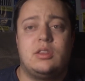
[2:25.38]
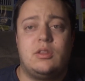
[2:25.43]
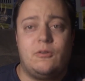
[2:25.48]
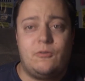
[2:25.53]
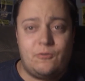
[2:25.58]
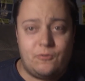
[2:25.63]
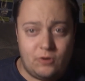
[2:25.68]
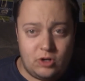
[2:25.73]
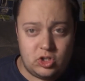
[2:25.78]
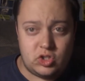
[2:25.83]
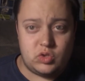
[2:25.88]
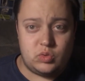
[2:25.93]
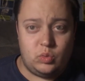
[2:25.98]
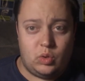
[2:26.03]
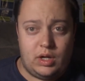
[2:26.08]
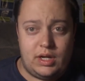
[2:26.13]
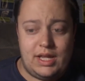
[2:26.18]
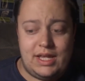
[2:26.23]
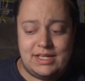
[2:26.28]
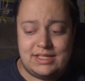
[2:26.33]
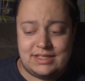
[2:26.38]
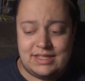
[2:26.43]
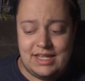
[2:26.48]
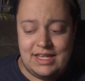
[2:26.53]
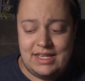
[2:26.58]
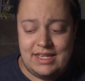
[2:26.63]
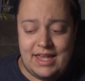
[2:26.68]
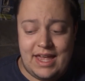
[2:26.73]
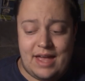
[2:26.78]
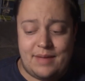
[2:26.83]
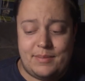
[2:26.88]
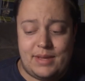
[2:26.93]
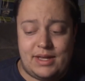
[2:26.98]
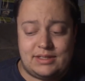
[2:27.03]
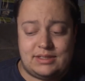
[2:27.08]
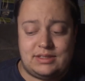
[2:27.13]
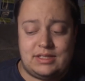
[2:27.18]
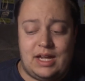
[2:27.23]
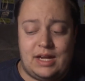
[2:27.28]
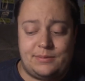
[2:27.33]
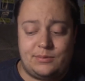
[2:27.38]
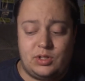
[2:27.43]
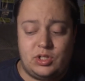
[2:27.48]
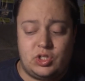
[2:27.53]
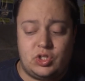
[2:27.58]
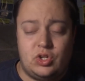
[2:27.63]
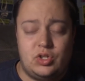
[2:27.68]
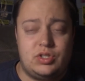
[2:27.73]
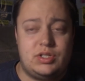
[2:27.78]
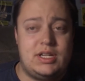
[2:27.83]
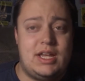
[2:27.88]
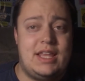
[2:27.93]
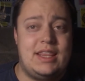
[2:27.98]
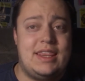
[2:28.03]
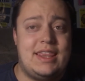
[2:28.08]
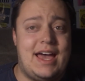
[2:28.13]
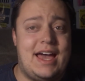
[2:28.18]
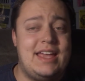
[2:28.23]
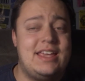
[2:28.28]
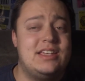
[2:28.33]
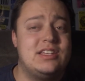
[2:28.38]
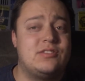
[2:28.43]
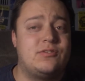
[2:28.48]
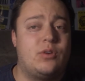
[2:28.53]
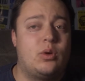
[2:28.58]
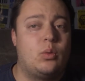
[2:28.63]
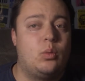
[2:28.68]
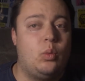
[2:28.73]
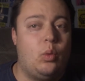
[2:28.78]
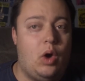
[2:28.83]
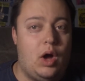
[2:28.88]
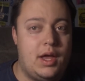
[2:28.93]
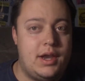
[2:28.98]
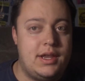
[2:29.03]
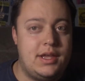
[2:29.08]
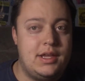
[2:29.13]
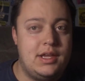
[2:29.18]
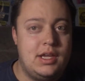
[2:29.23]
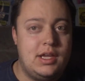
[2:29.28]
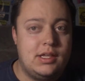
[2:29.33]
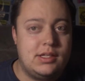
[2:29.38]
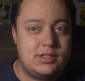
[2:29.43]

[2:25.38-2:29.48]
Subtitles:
The first one is the Yamask time research, and that is for $1.